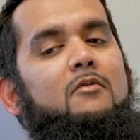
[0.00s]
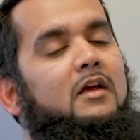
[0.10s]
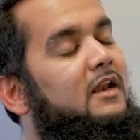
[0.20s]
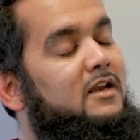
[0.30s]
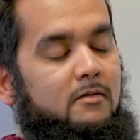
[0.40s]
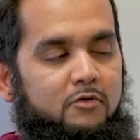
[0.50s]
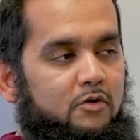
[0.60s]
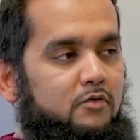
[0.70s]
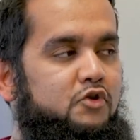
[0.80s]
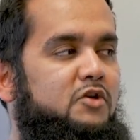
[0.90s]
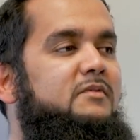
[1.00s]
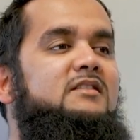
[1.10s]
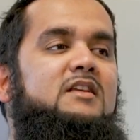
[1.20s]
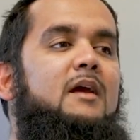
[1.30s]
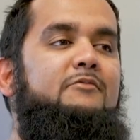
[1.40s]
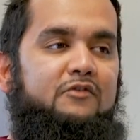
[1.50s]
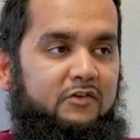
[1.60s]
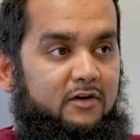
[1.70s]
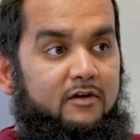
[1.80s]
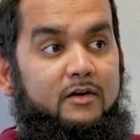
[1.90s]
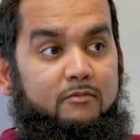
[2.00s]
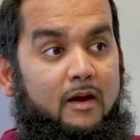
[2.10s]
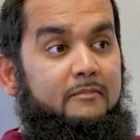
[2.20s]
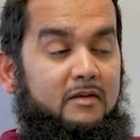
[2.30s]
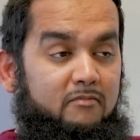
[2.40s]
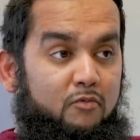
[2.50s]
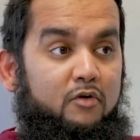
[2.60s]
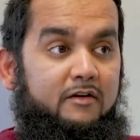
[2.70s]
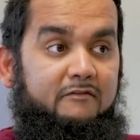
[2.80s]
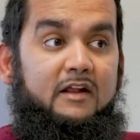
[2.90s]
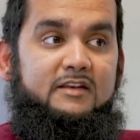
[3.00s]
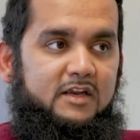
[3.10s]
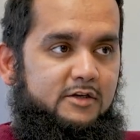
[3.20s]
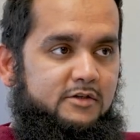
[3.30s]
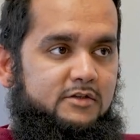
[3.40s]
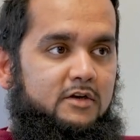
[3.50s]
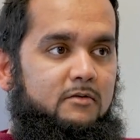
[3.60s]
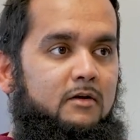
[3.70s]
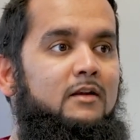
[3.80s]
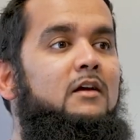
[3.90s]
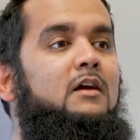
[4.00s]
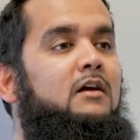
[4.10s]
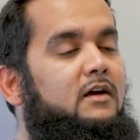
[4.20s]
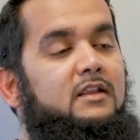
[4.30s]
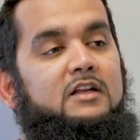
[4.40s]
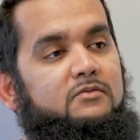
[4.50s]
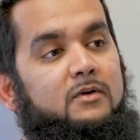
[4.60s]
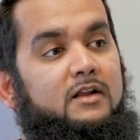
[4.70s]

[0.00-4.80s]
anytime during ownership there's times of year it might be more advantageous to do it and that's where an